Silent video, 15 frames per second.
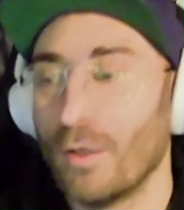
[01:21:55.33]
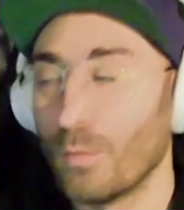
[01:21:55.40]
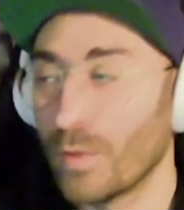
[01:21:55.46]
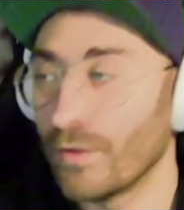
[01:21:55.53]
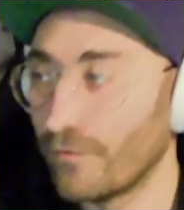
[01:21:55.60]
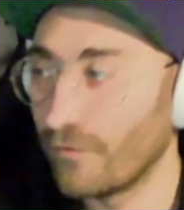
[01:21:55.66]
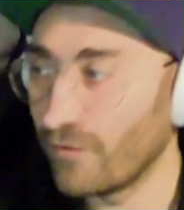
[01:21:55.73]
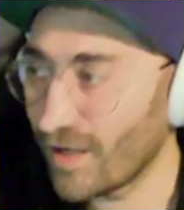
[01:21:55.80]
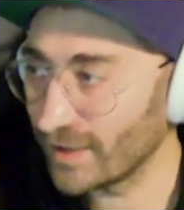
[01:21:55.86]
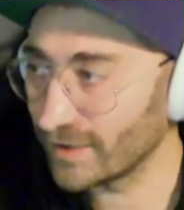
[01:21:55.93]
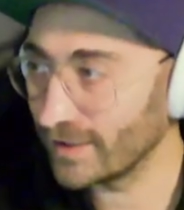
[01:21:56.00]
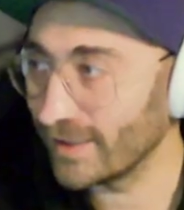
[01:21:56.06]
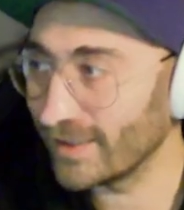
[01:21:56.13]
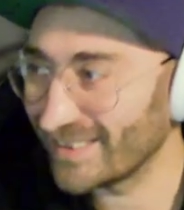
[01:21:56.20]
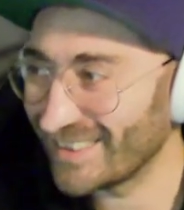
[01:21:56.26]
We
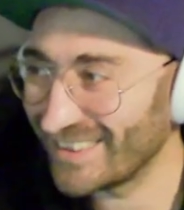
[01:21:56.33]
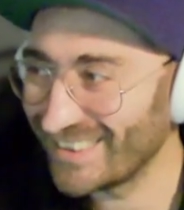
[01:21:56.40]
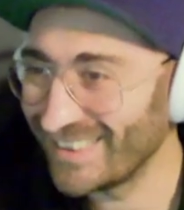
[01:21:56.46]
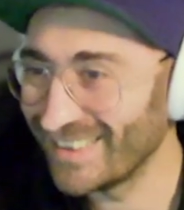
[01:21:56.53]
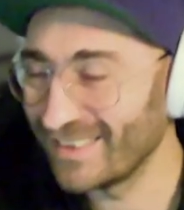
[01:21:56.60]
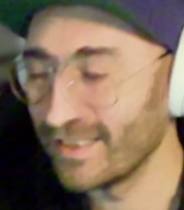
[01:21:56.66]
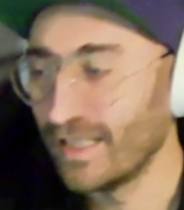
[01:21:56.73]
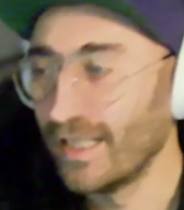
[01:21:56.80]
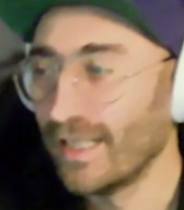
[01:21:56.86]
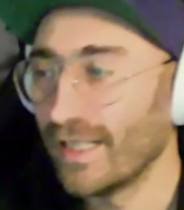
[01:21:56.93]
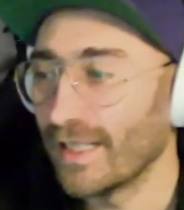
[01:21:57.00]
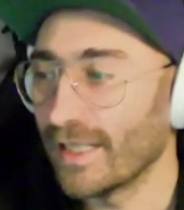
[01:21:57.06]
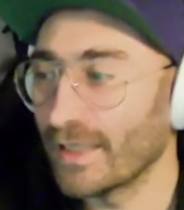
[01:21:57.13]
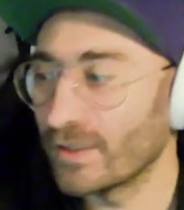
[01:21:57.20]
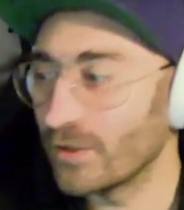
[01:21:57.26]
finally did it.
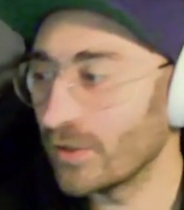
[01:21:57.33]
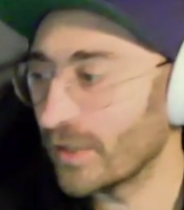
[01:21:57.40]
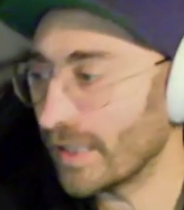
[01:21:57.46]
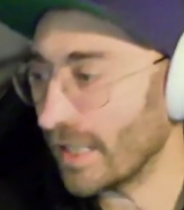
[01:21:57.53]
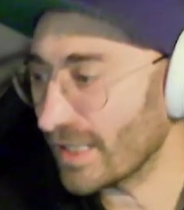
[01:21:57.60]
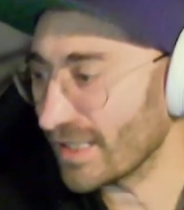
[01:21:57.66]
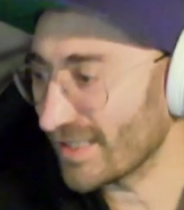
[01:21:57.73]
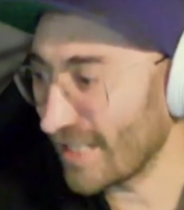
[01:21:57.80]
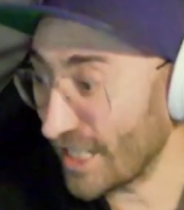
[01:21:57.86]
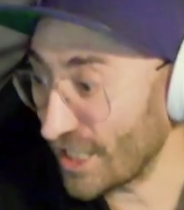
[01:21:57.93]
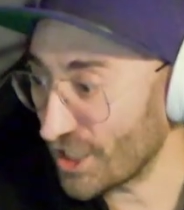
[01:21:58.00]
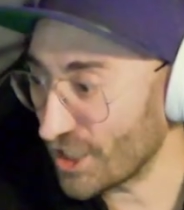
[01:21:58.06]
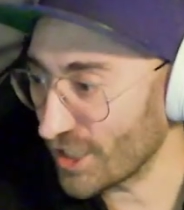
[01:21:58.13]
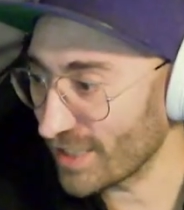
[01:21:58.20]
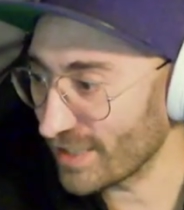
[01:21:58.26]
It took us
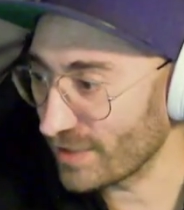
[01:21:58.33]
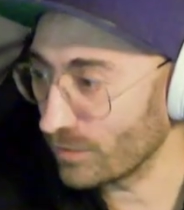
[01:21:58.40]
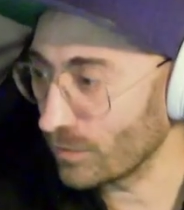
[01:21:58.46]
ages,